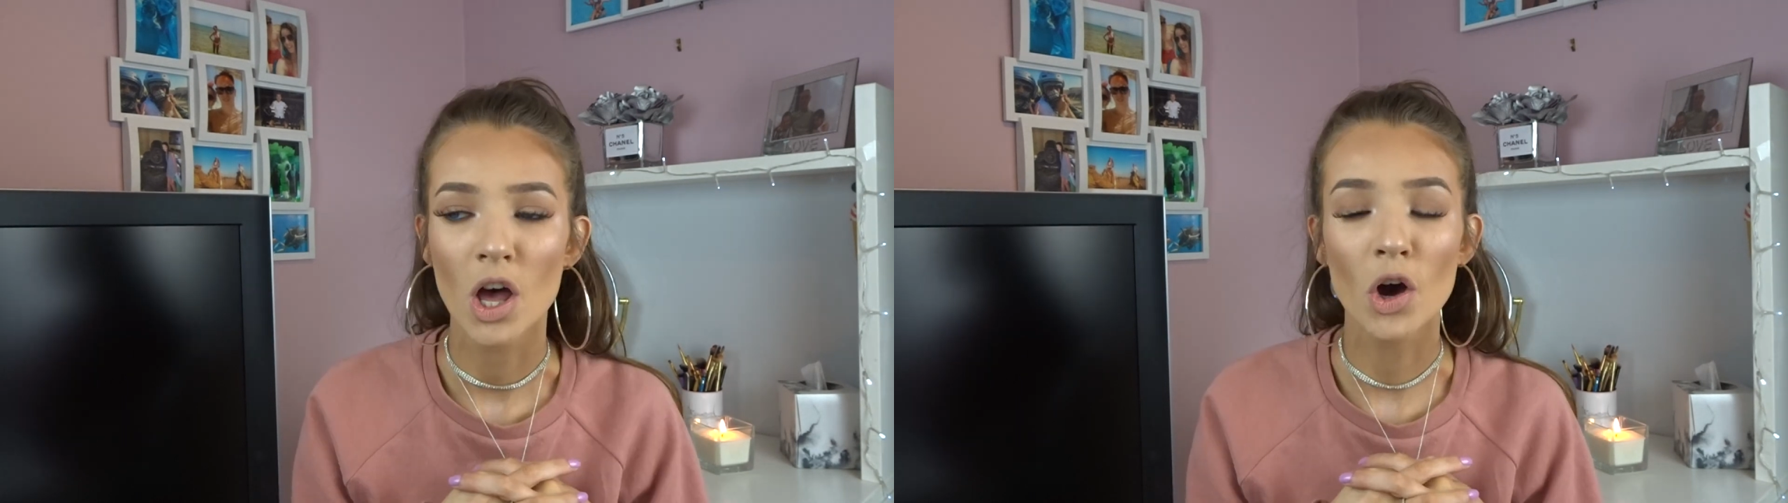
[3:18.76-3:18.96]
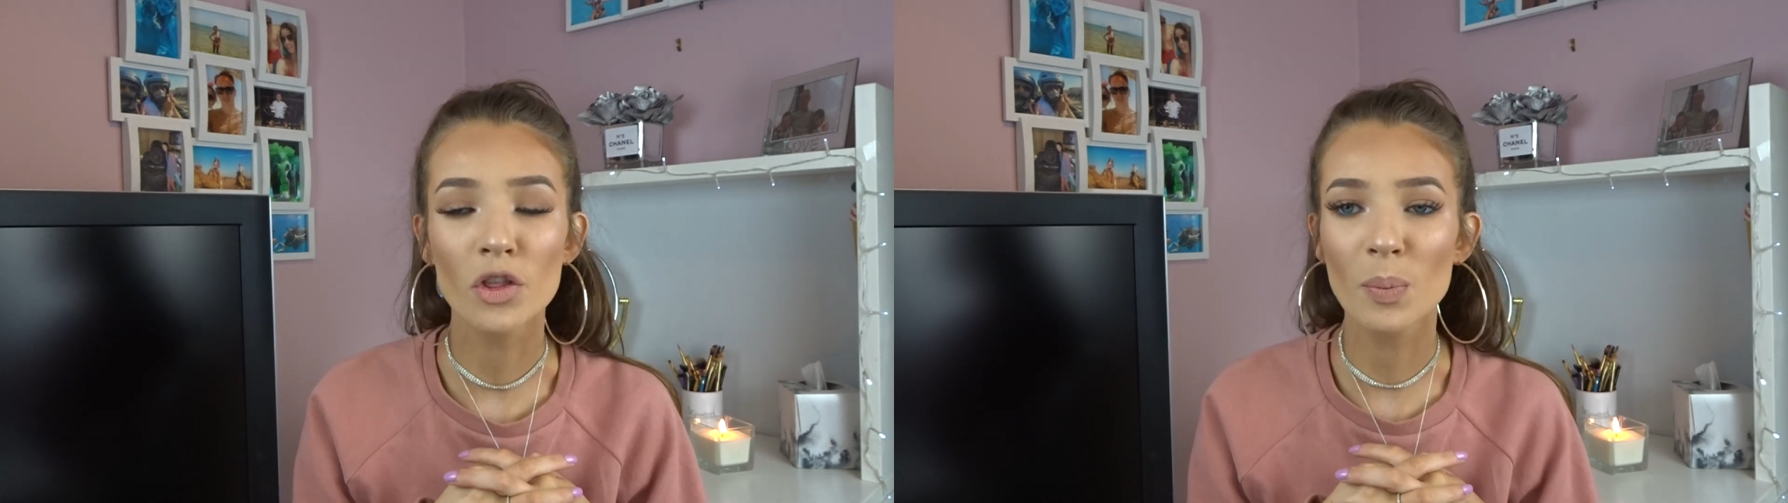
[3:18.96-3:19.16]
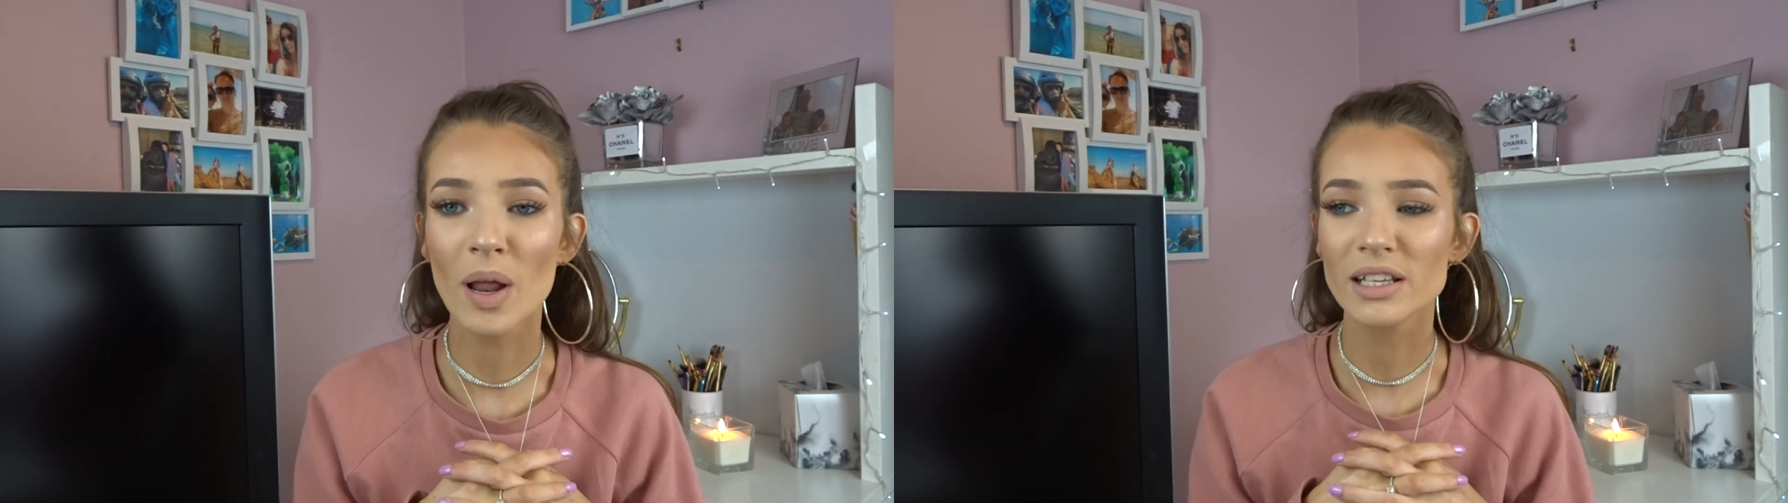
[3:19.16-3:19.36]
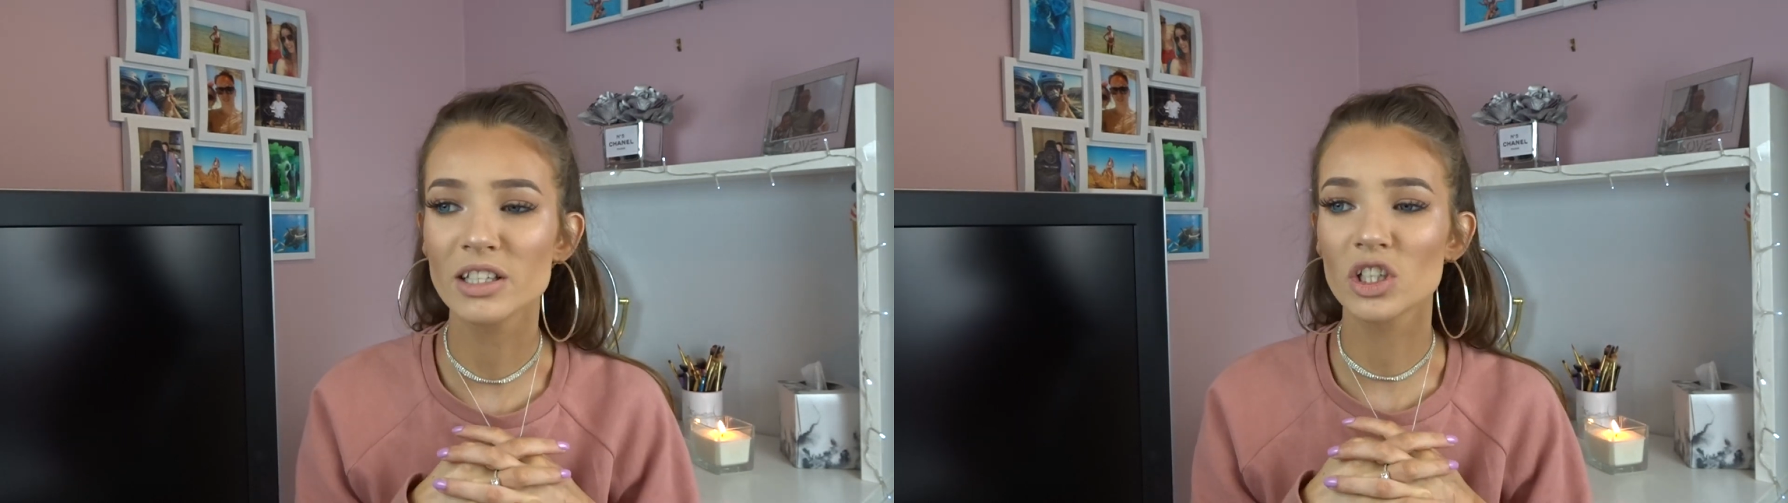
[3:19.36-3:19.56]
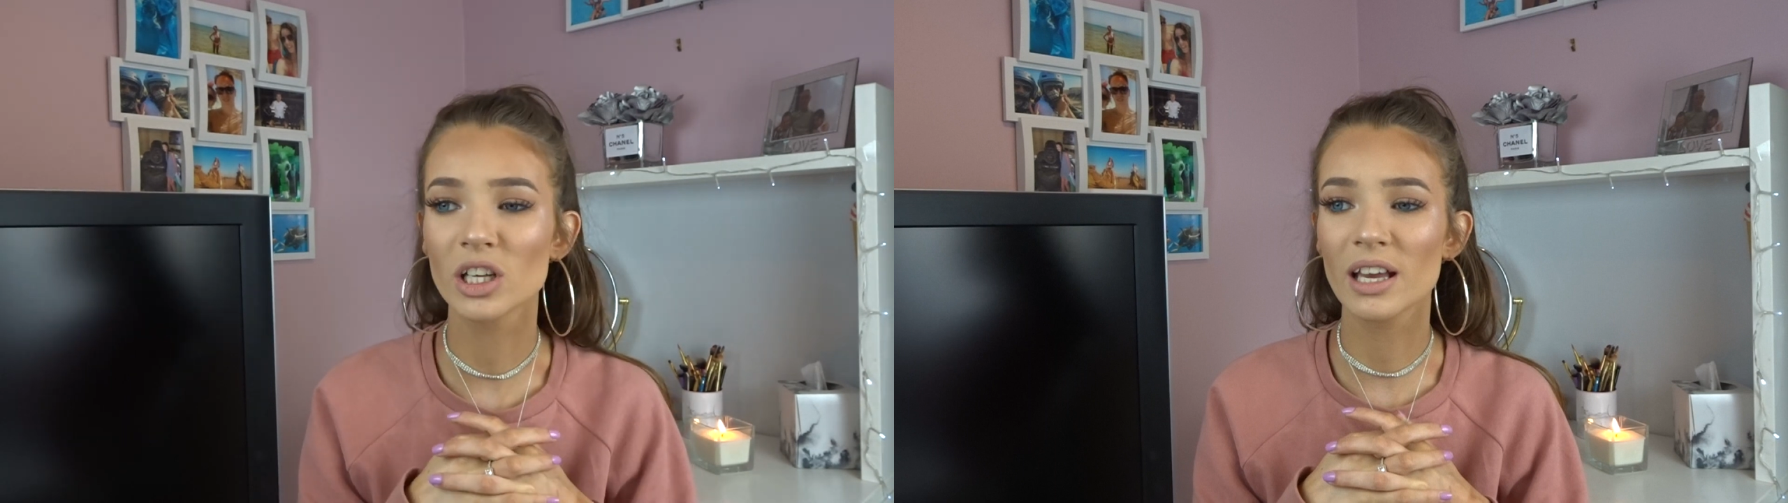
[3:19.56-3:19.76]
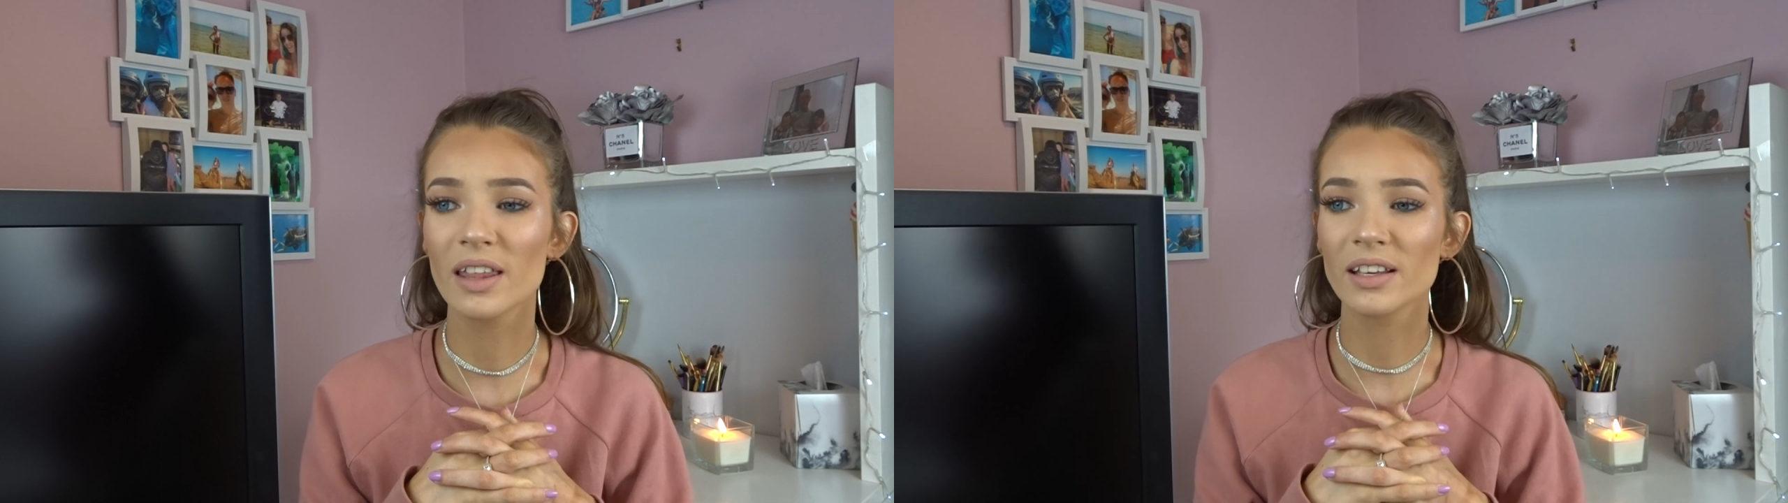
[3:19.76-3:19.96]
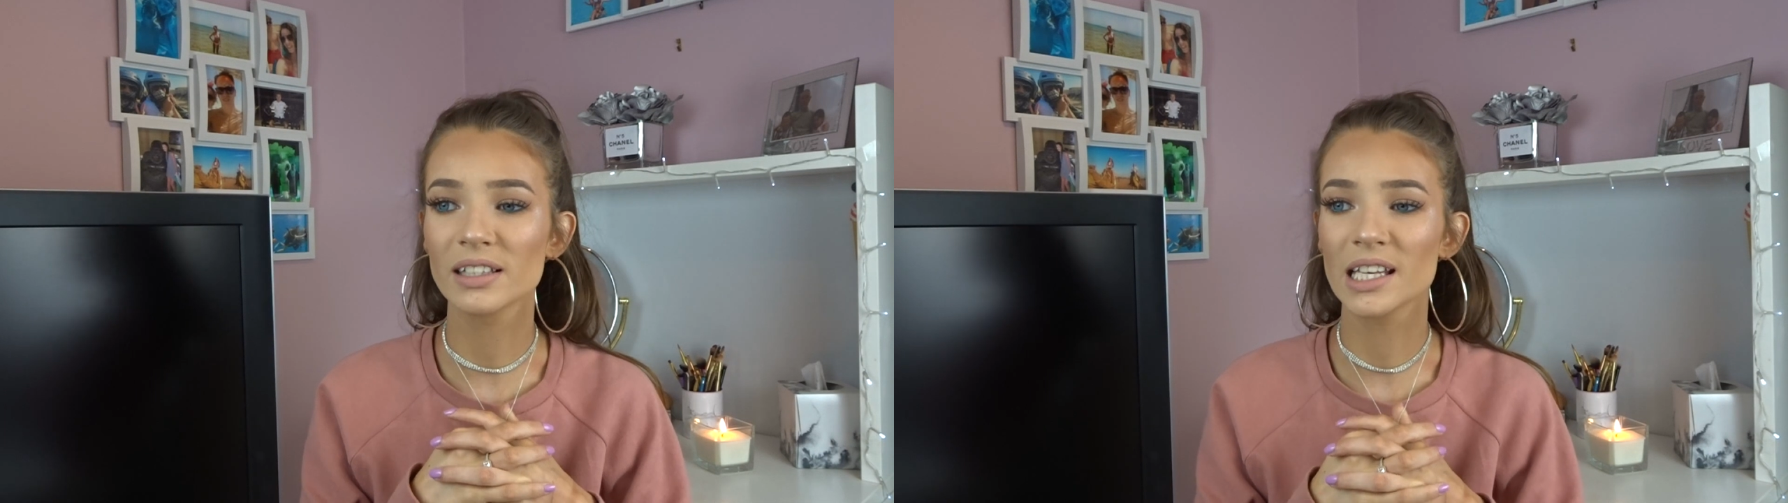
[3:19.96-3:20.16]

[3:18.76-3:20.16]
Other places you can get things